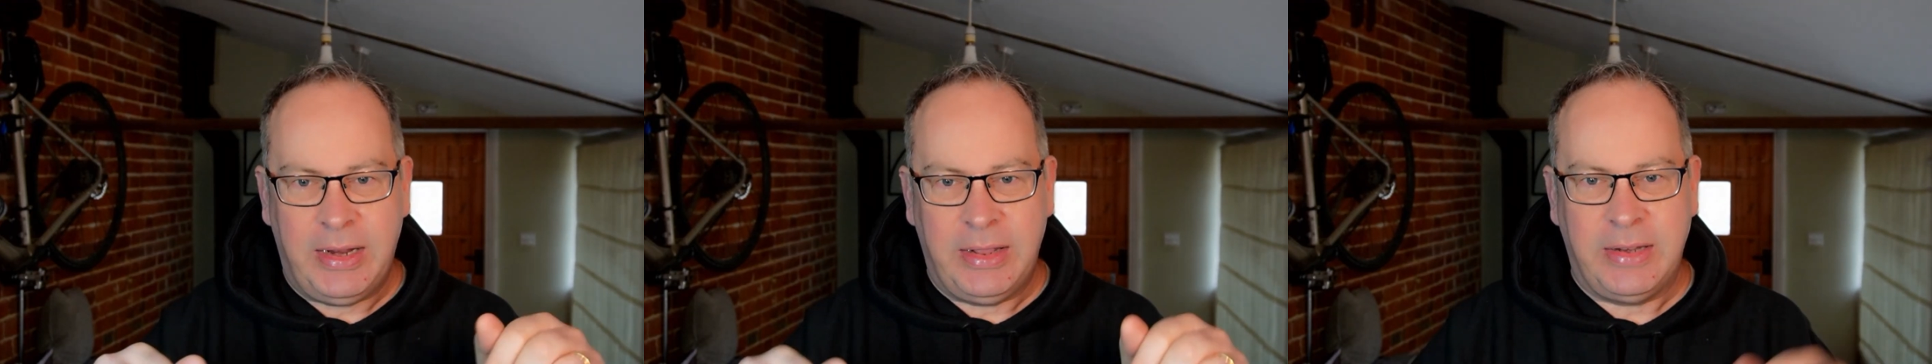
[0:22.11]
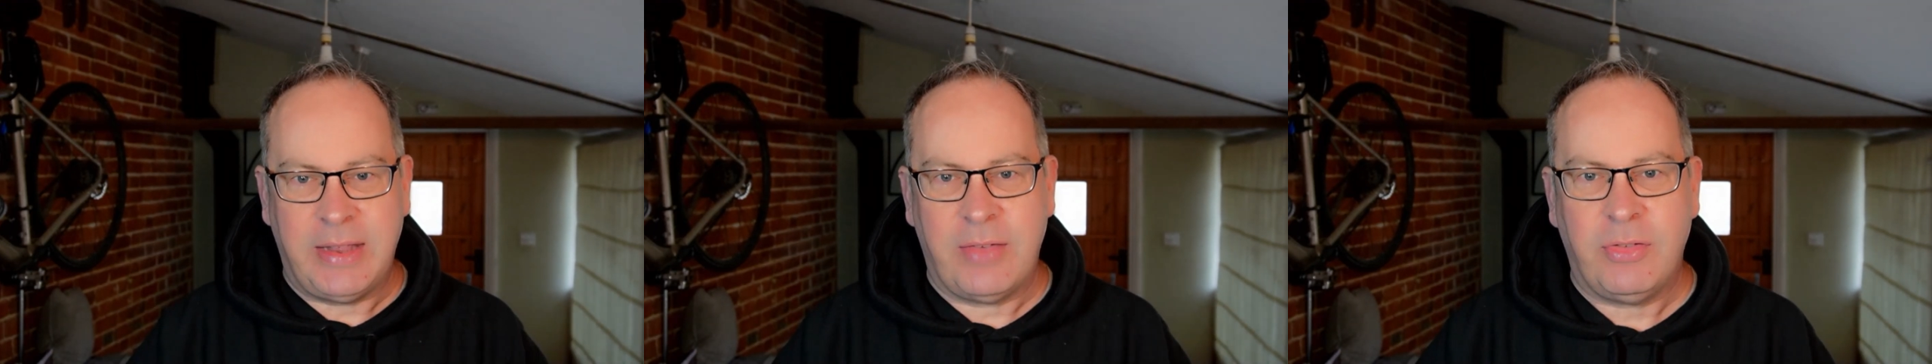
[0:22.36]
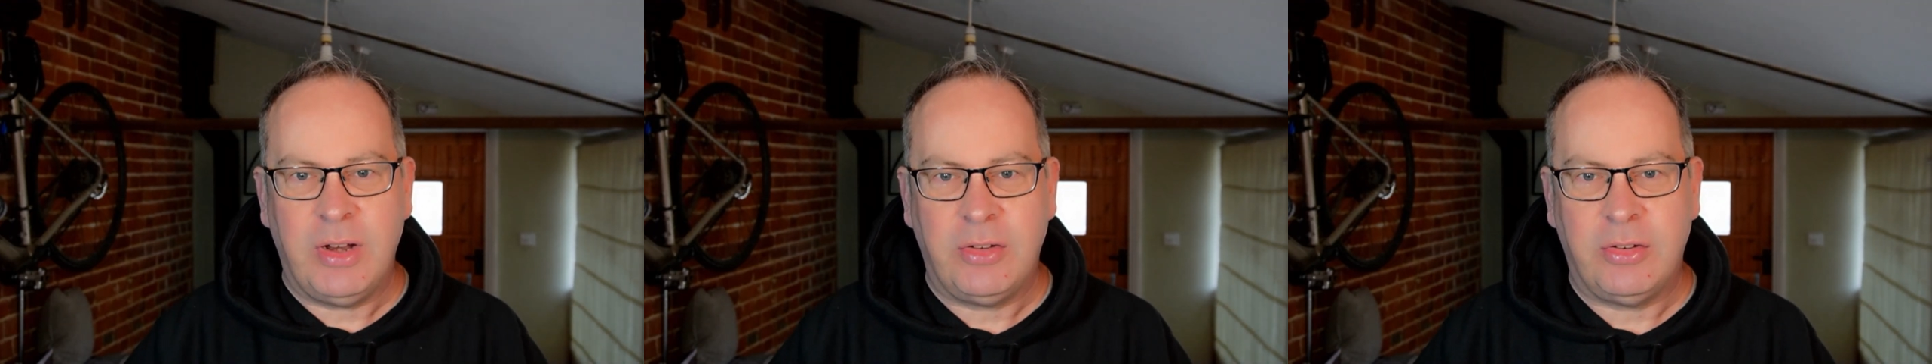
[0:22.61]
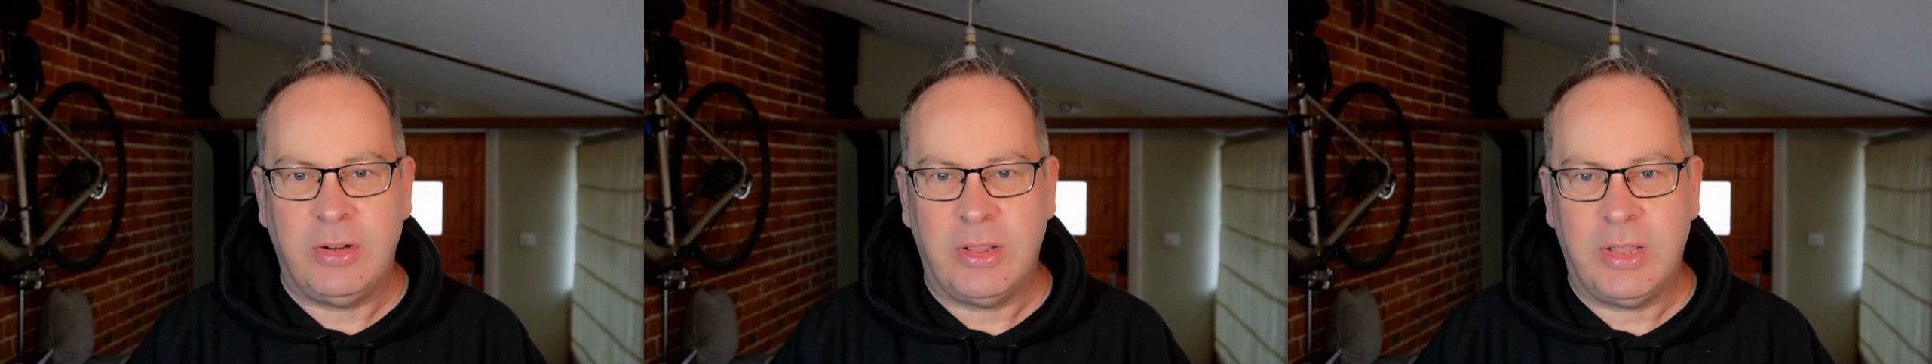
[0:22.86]

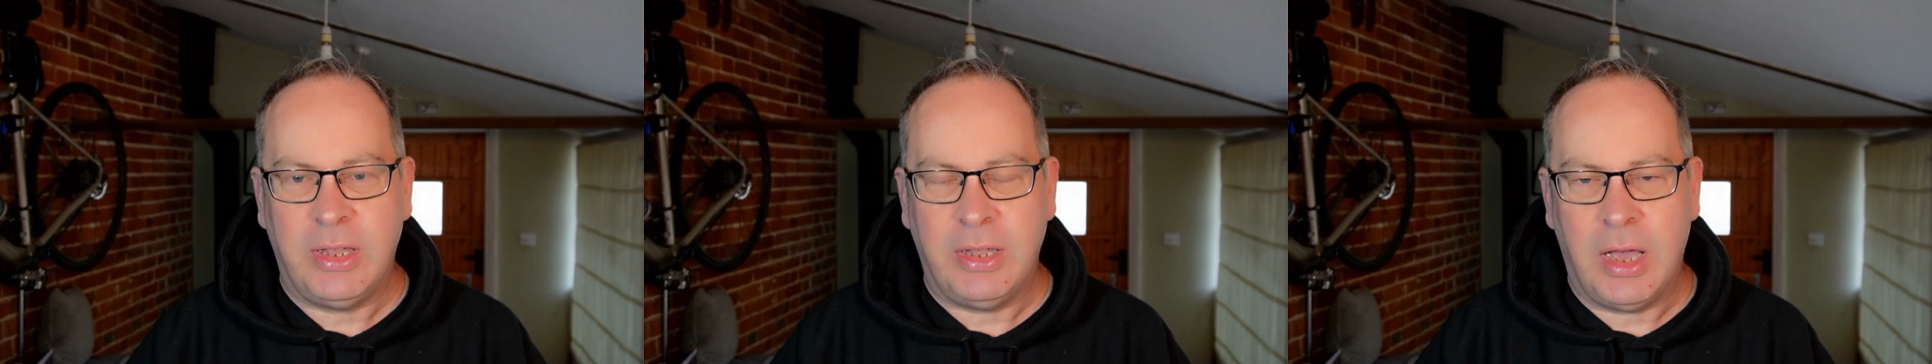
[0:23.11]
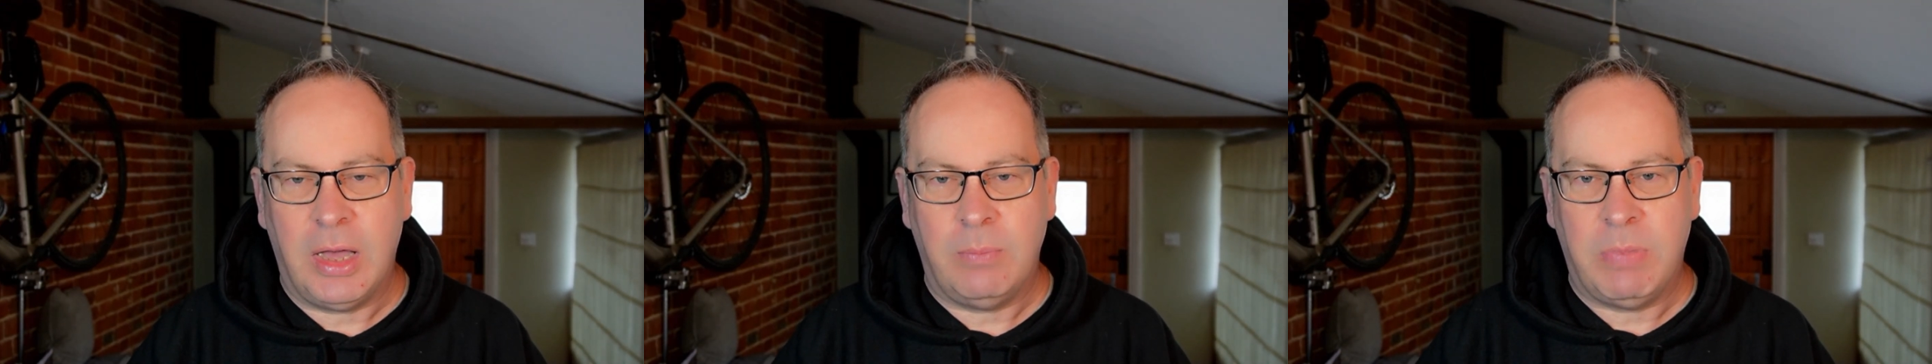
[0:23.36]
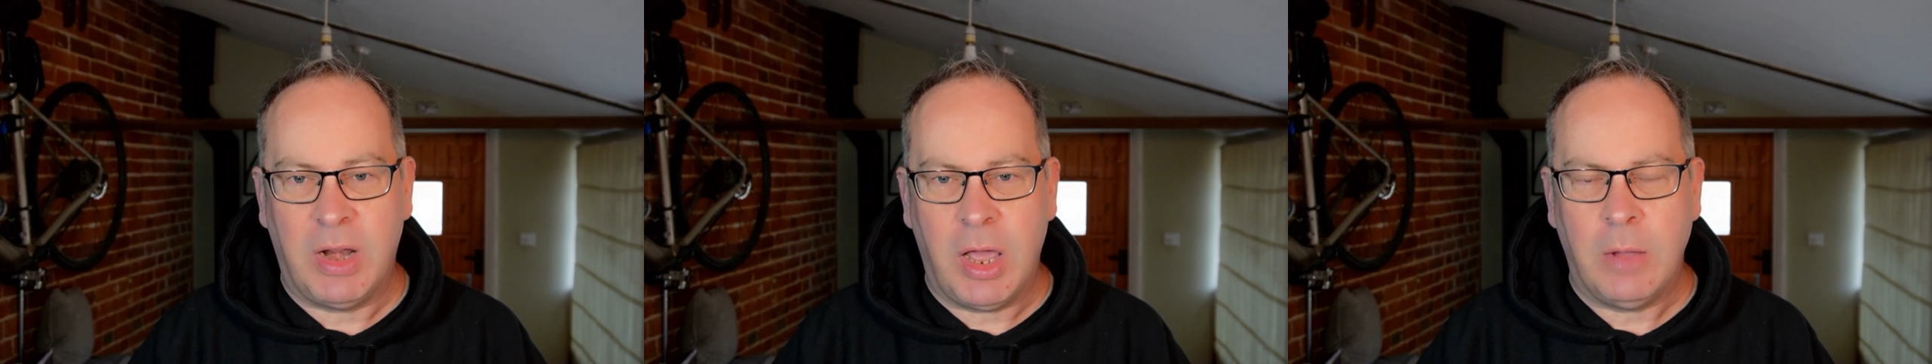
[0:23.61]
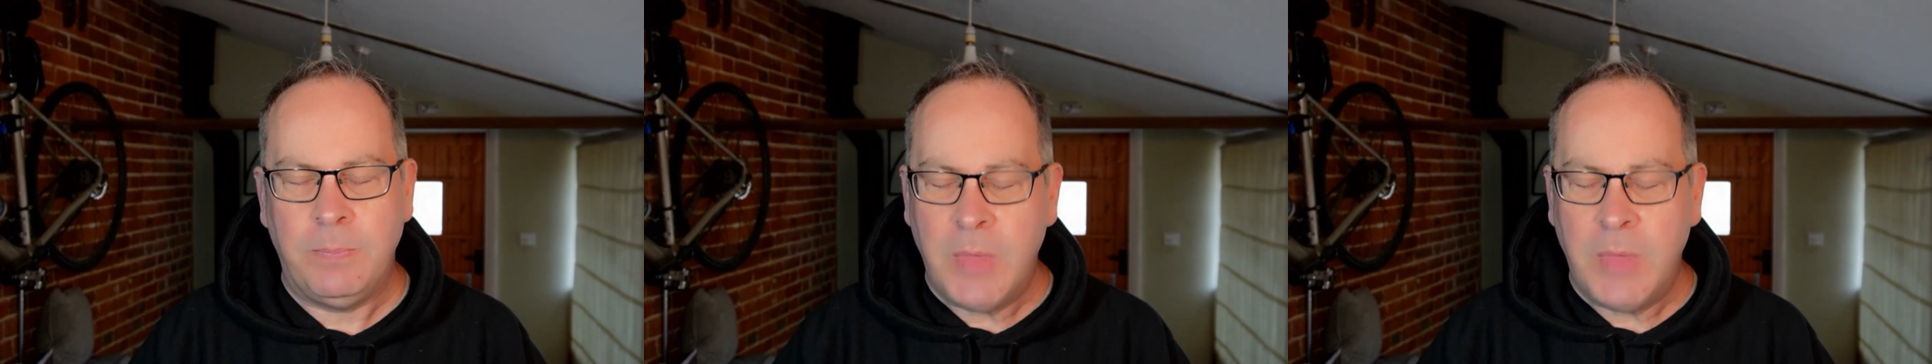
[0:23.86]
definition below.